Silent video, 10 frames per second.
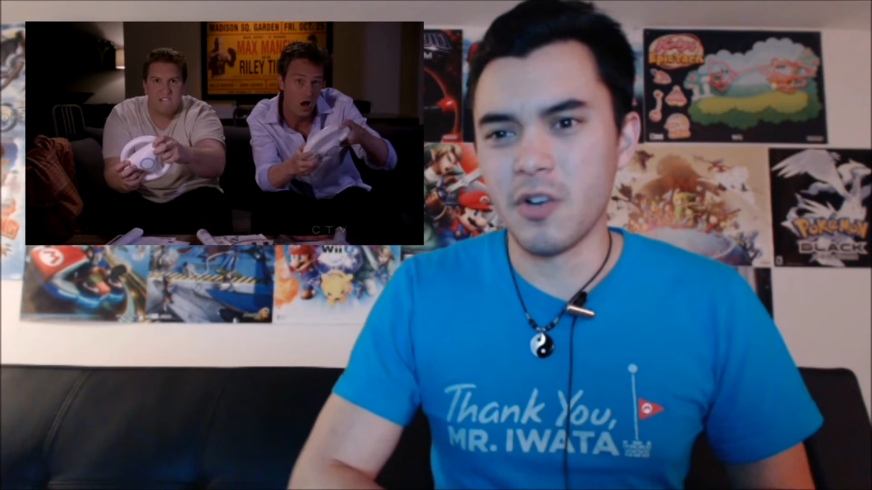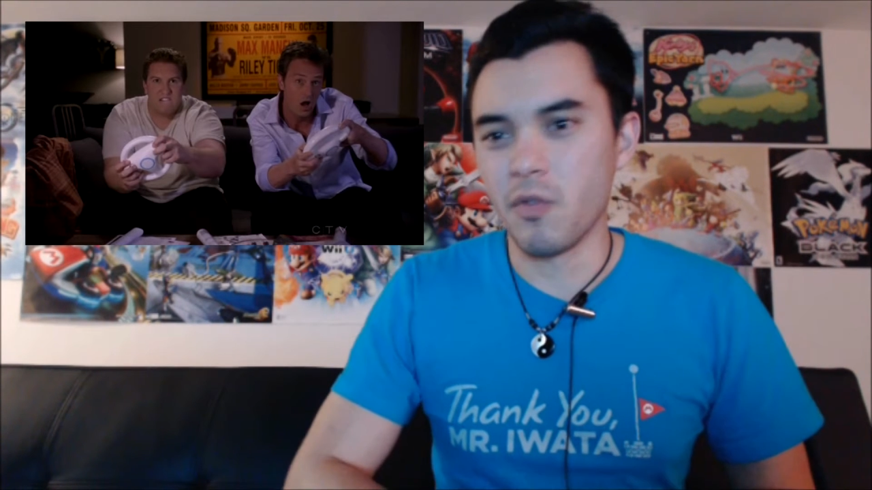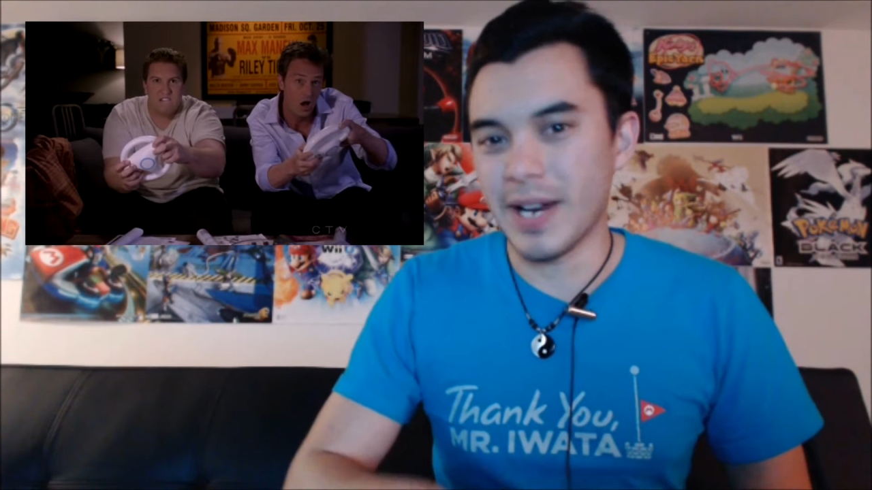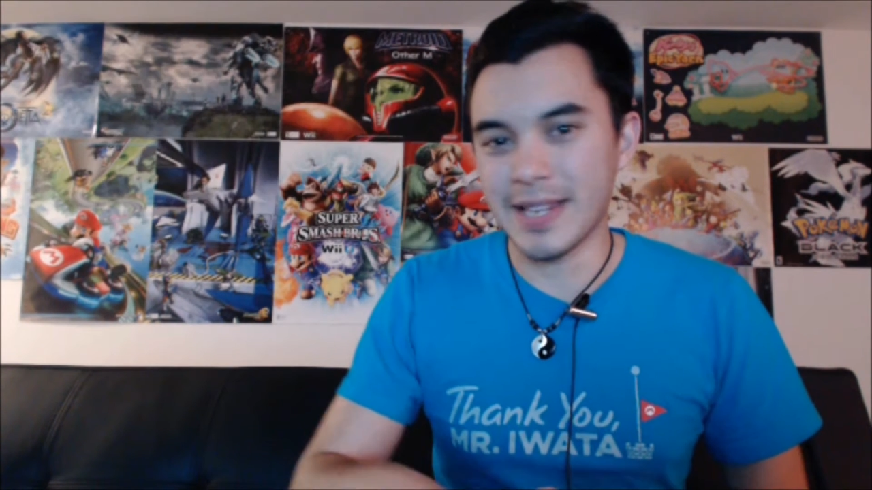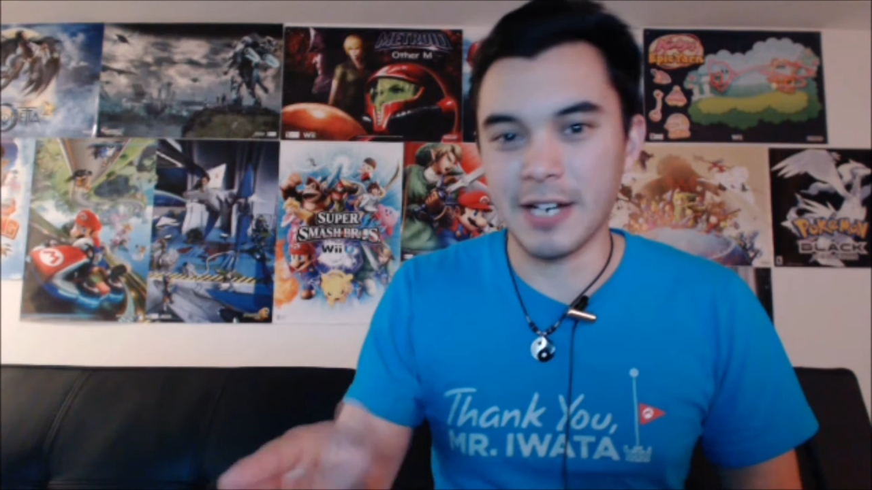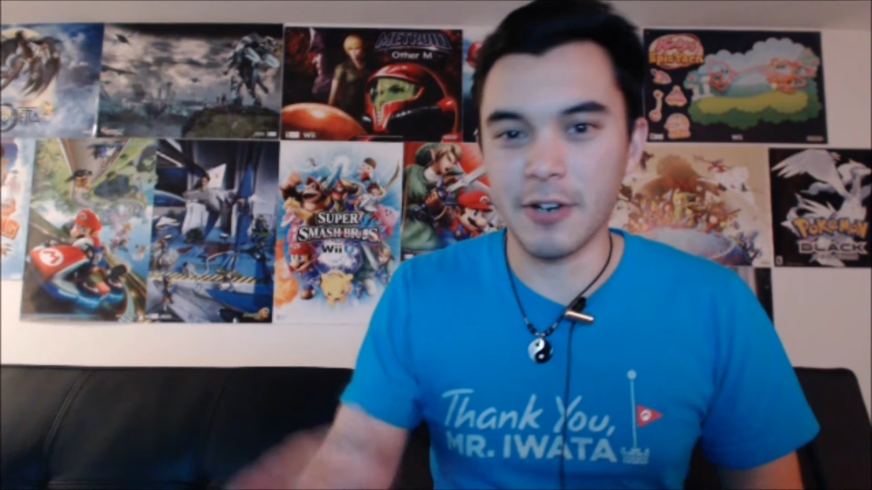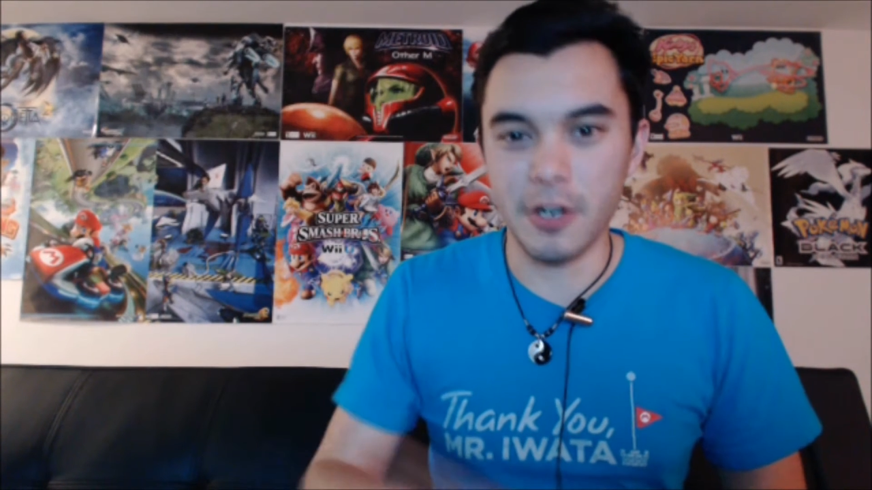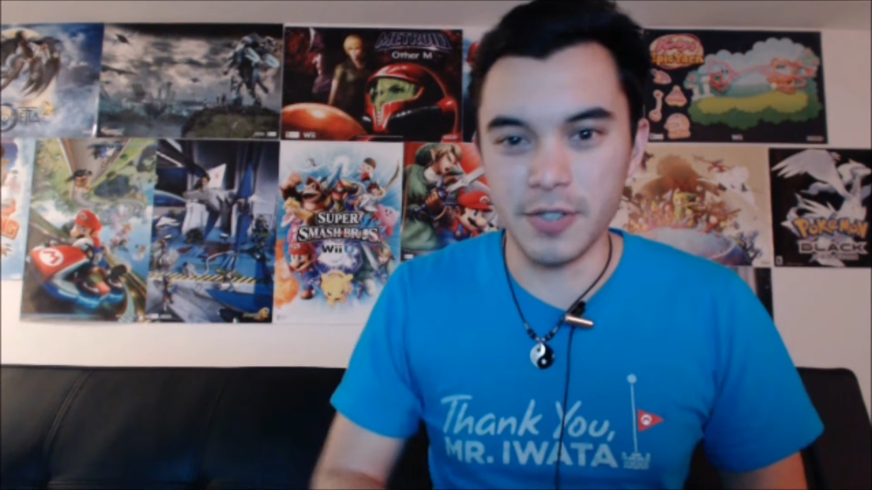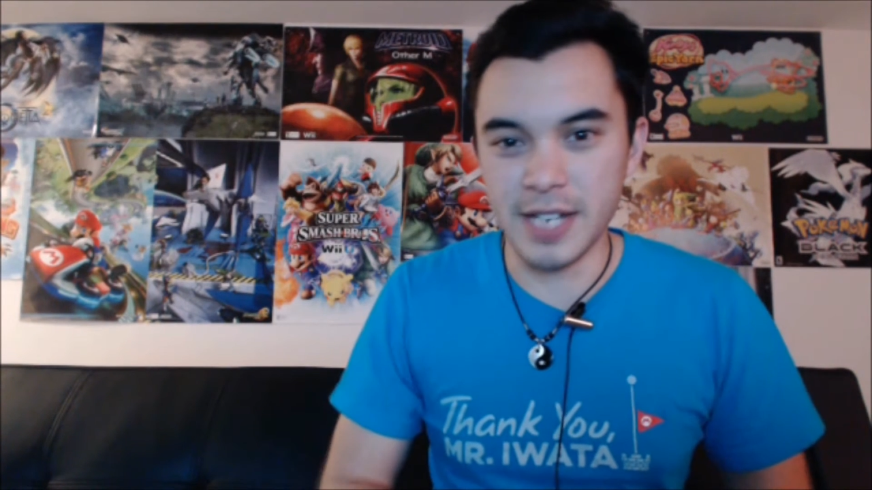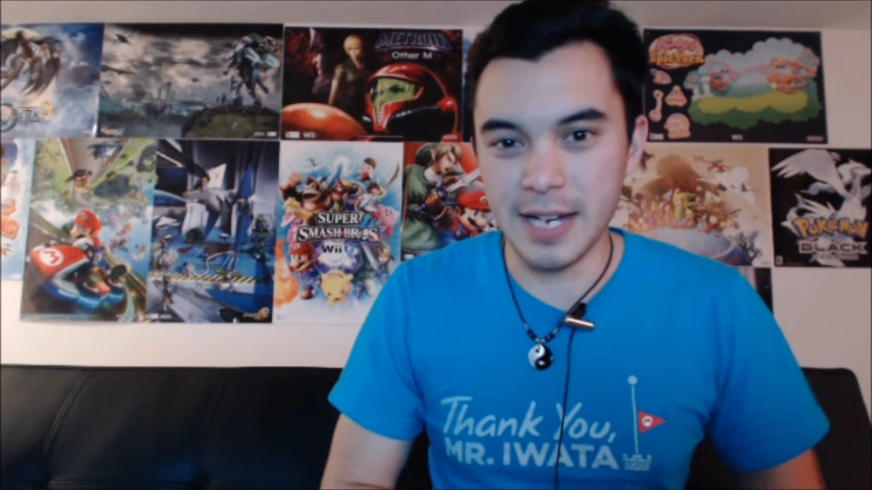right there at
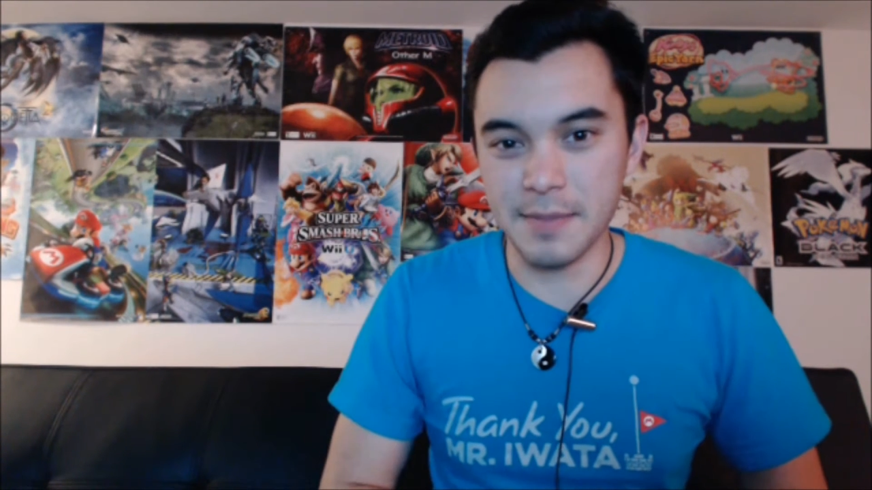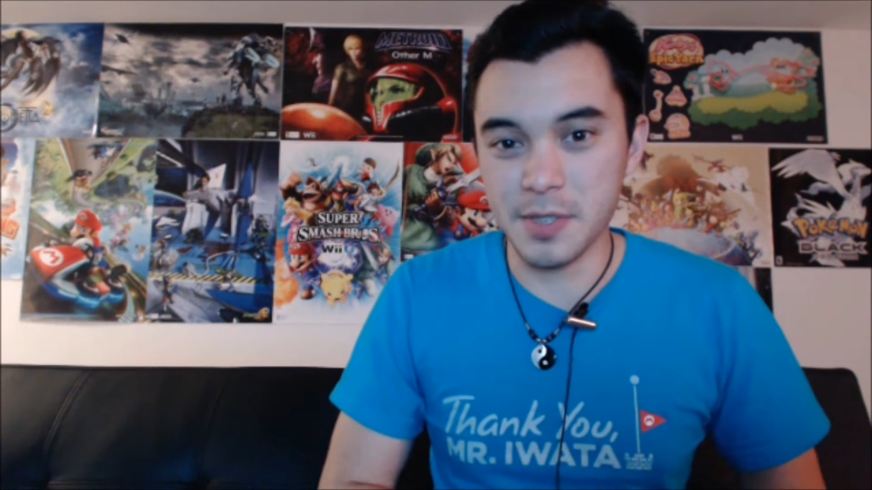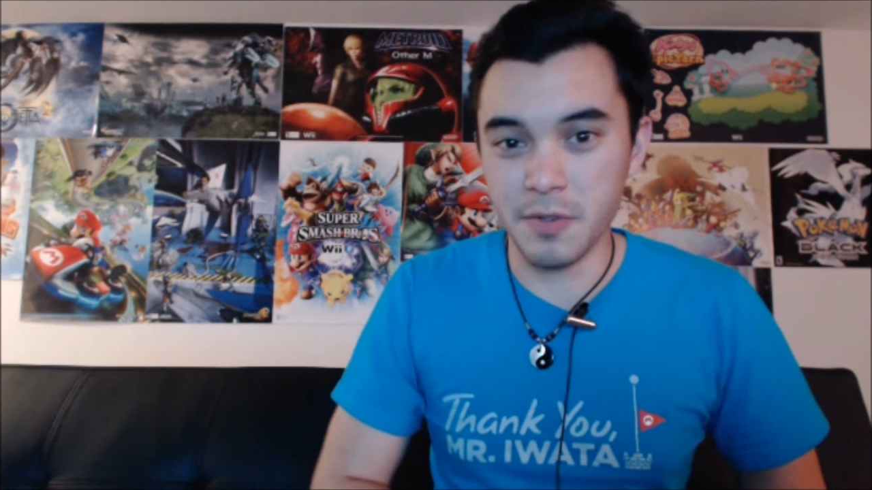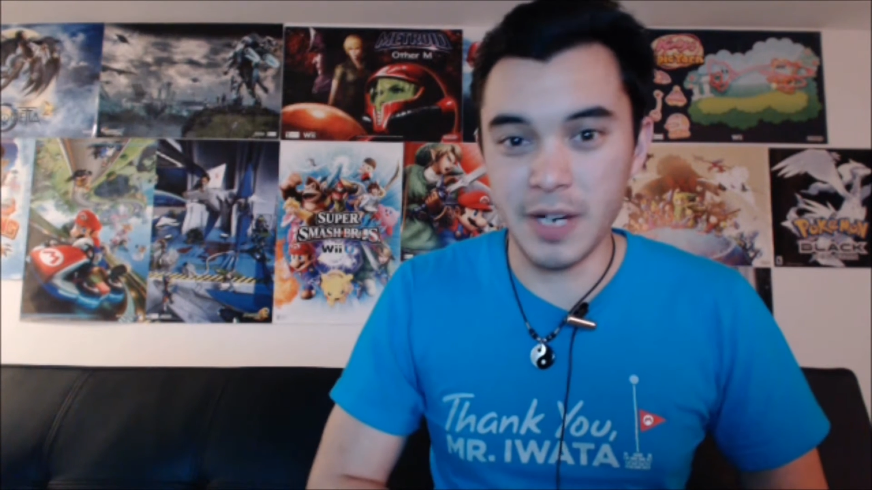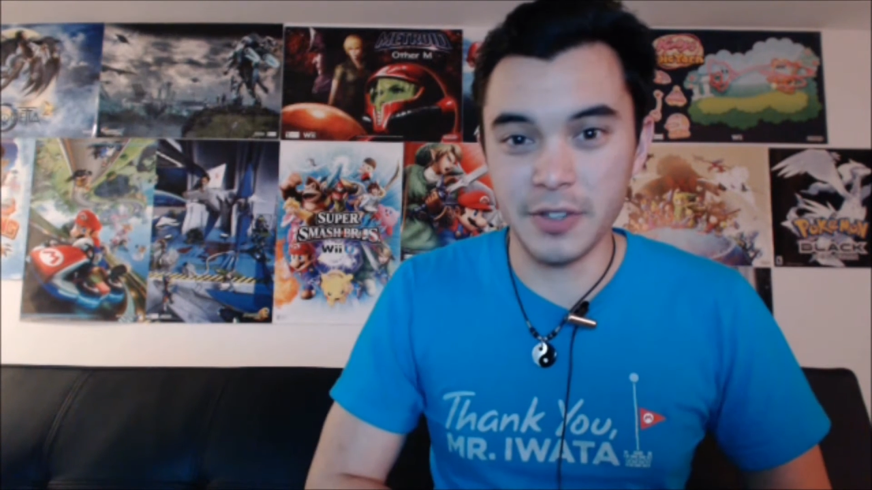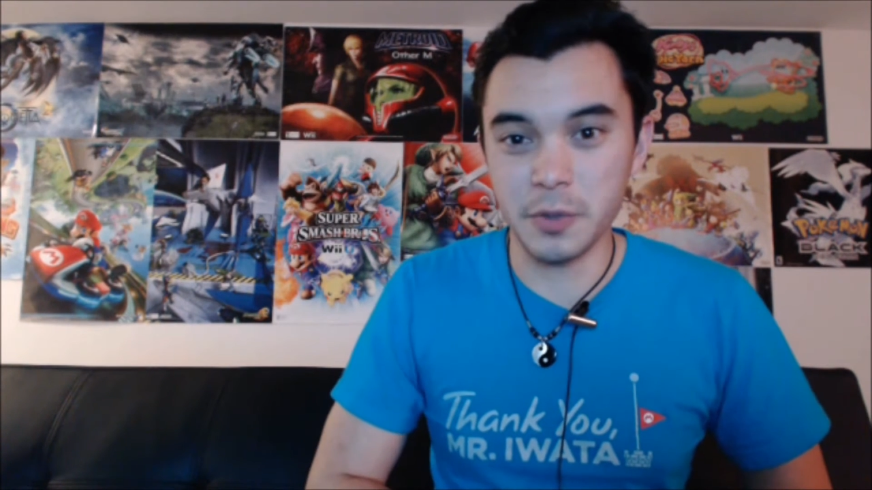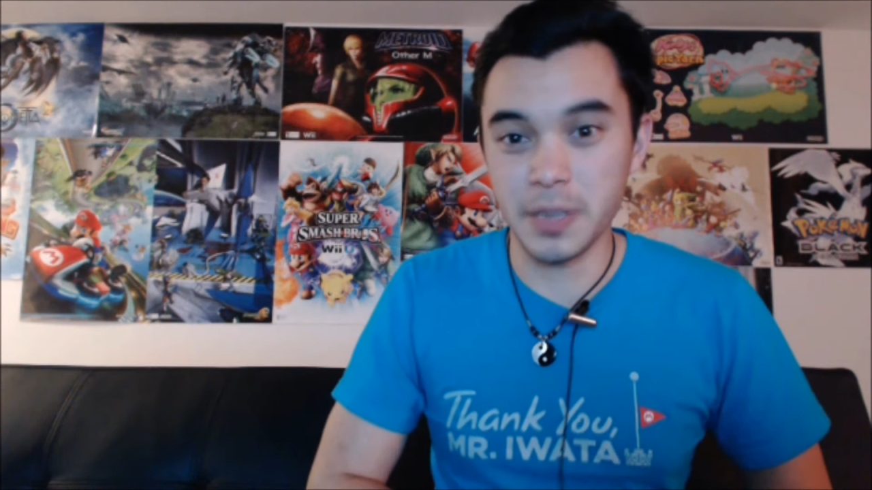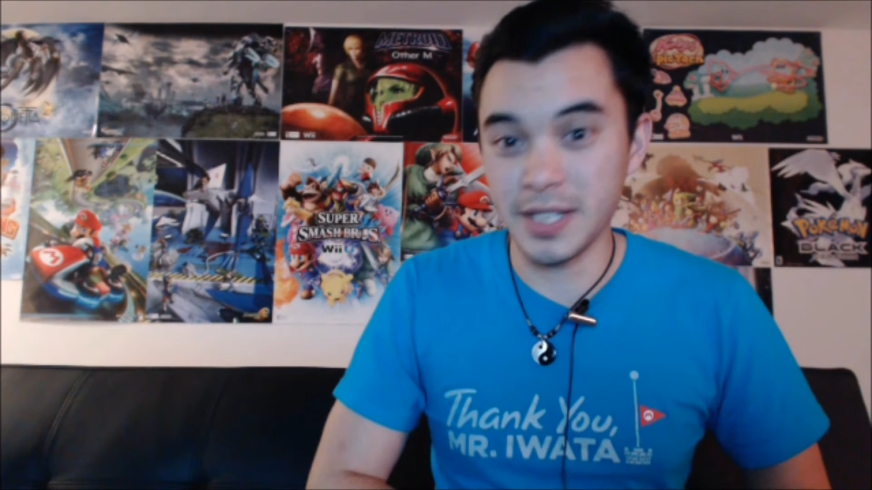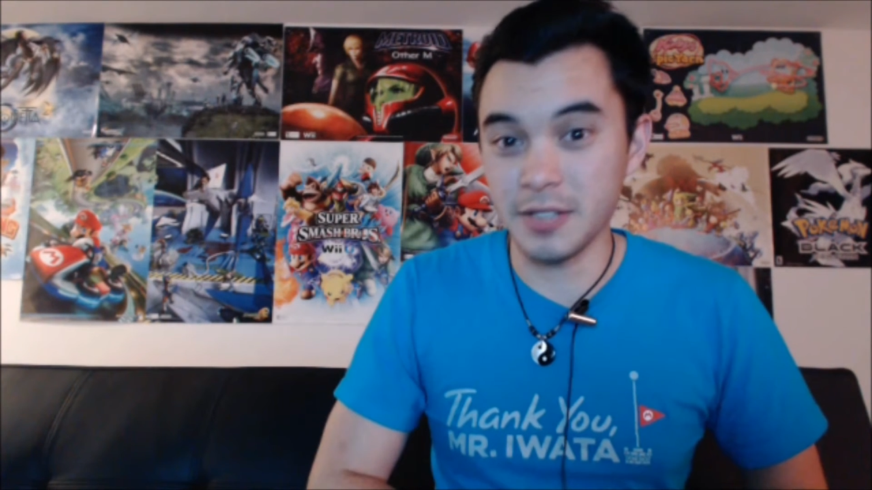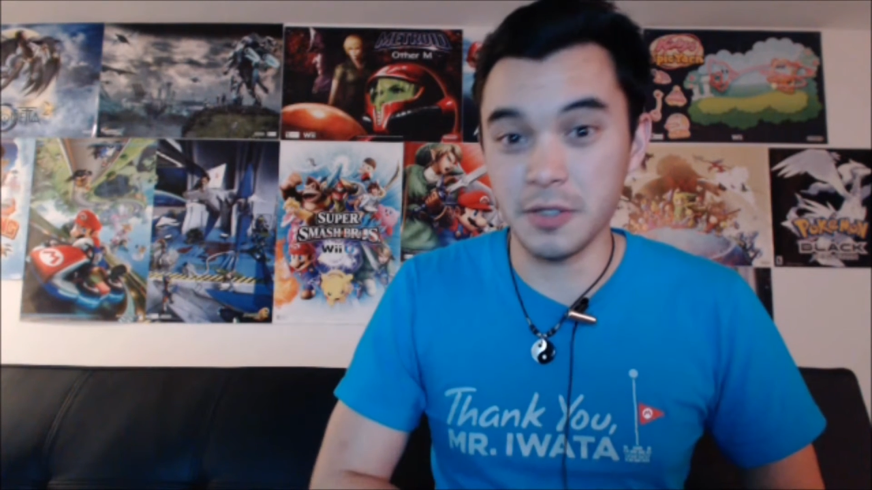all times around the
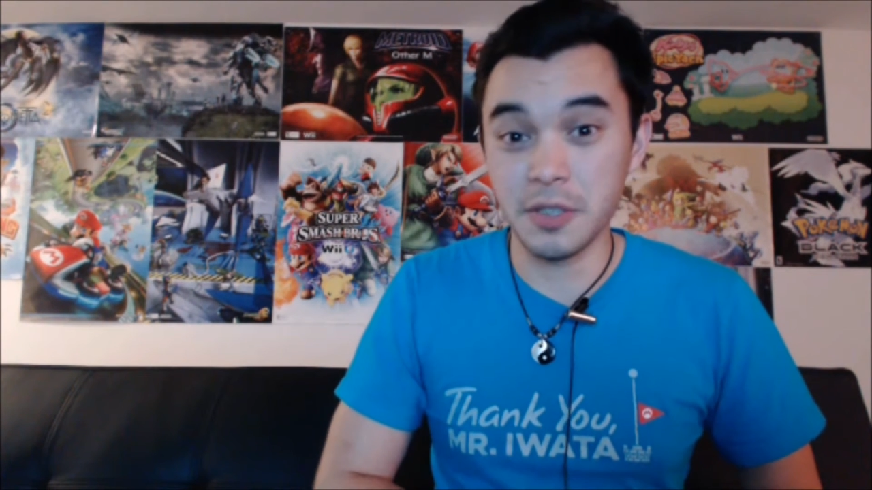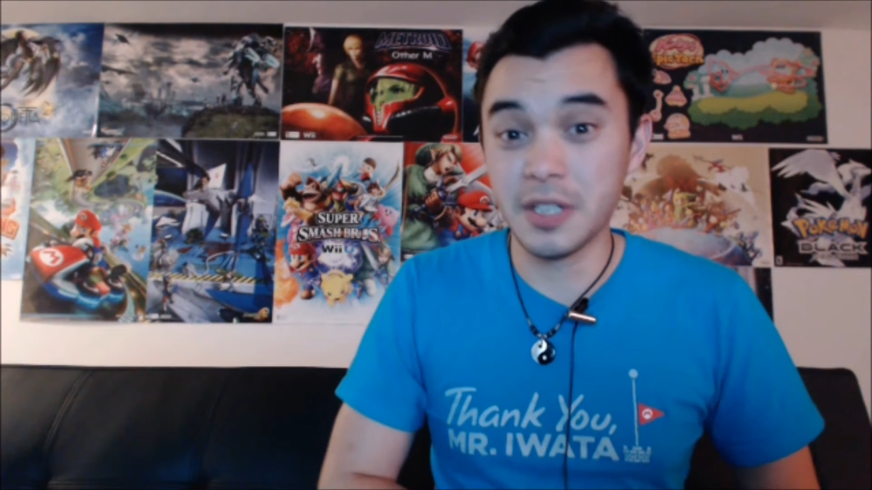Wii U.